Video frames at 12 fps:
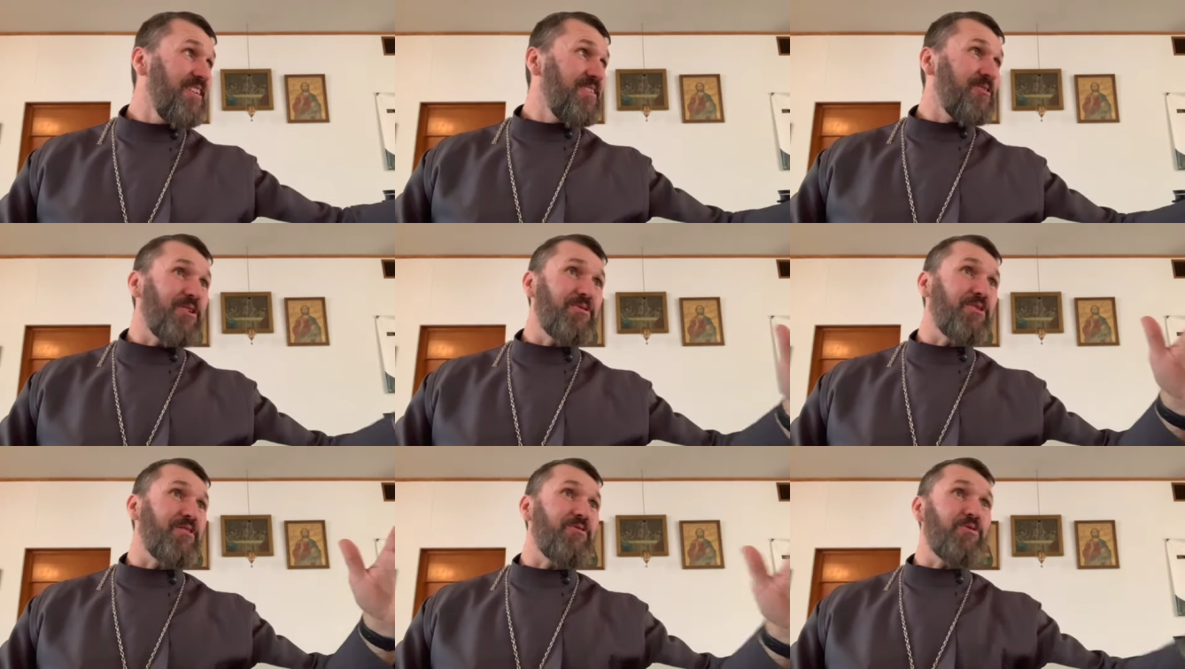We,
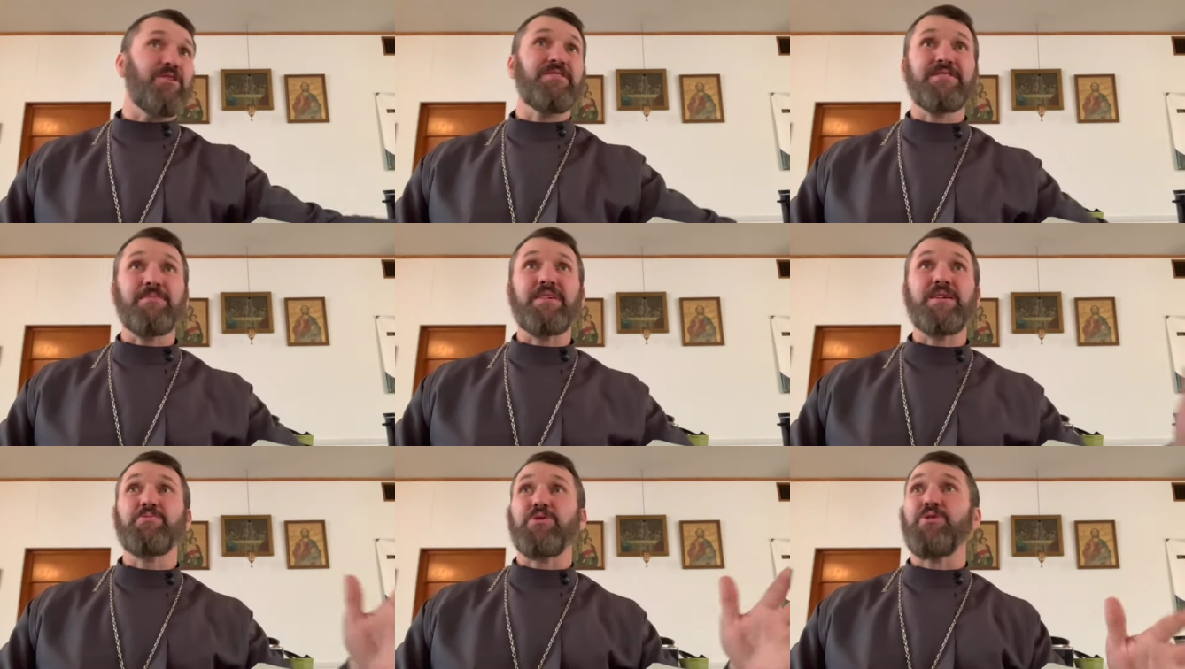we're, we're, and
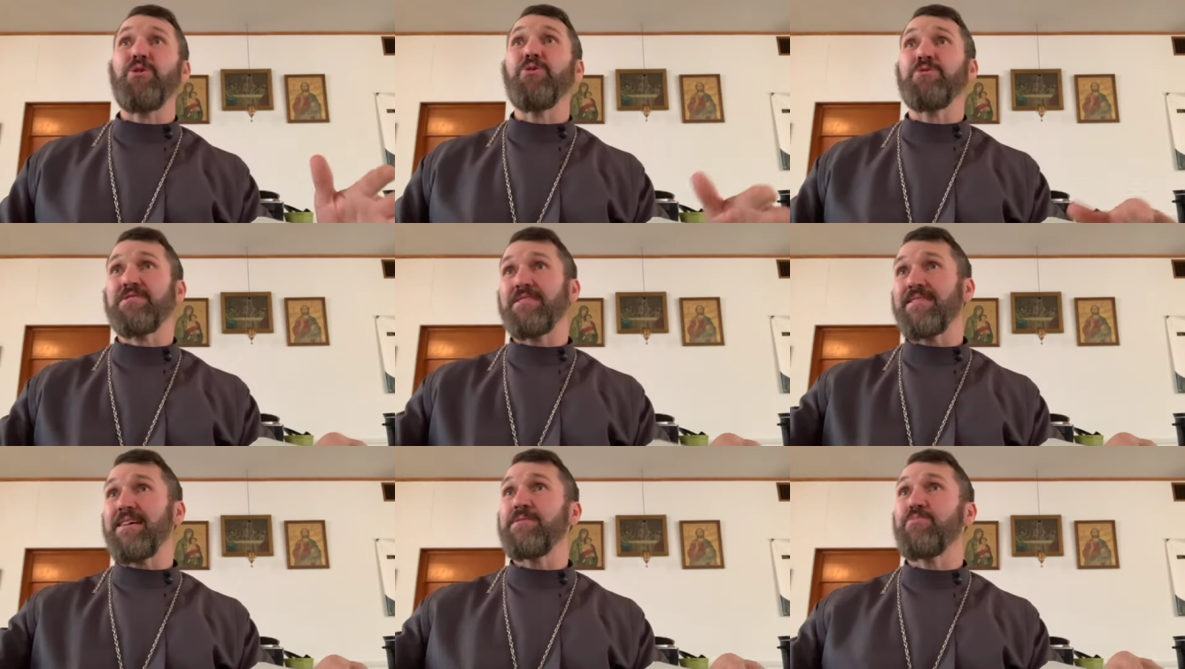sometimes we're cold, and
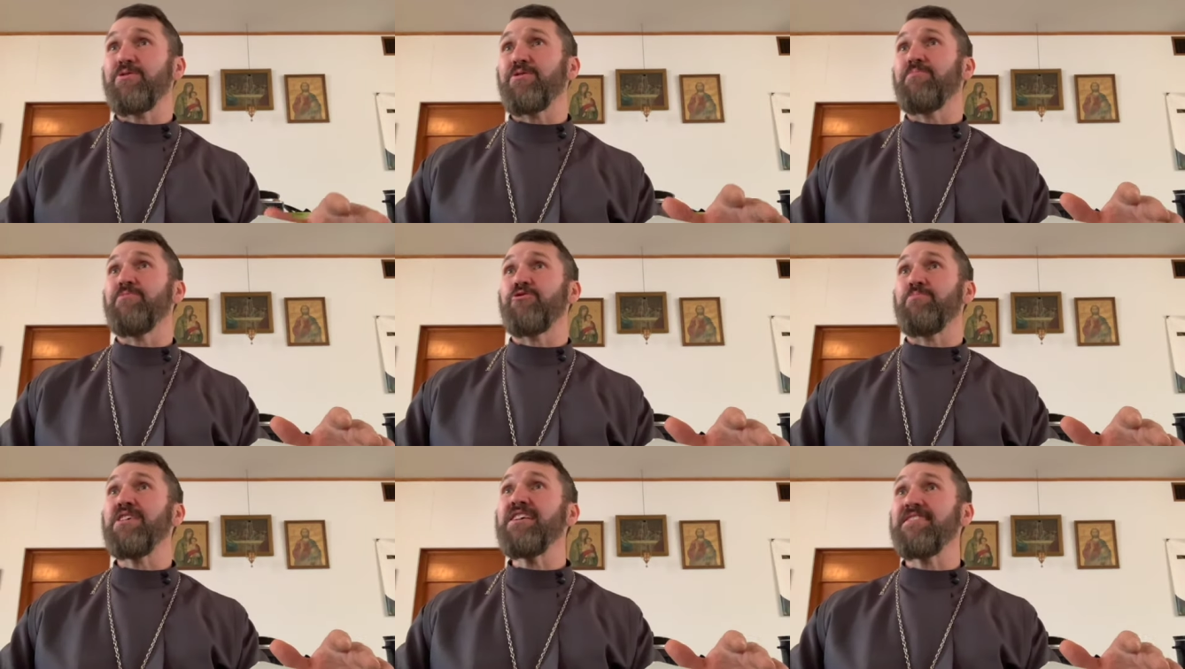sometimes we're,
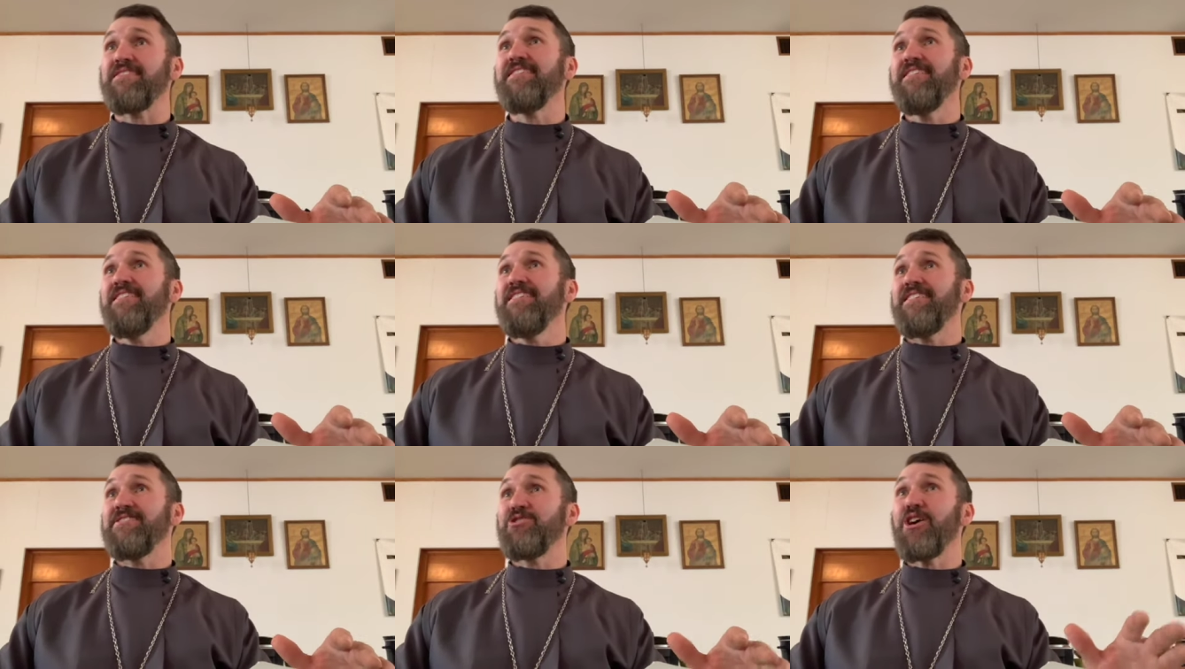we're mean
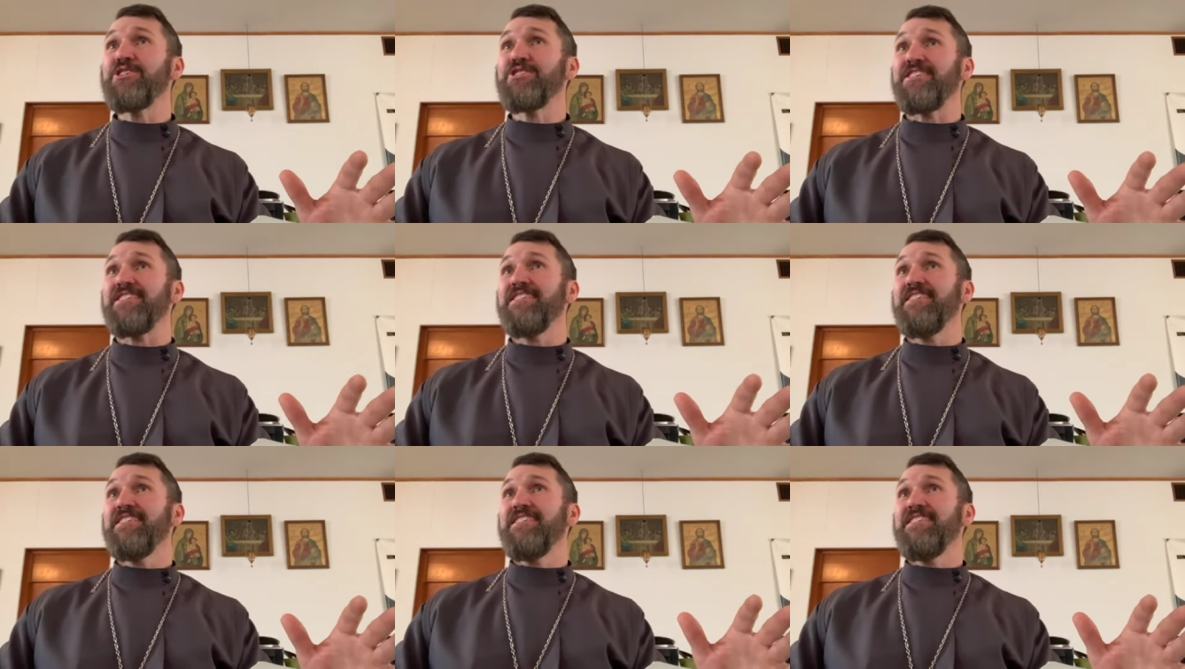and judgy.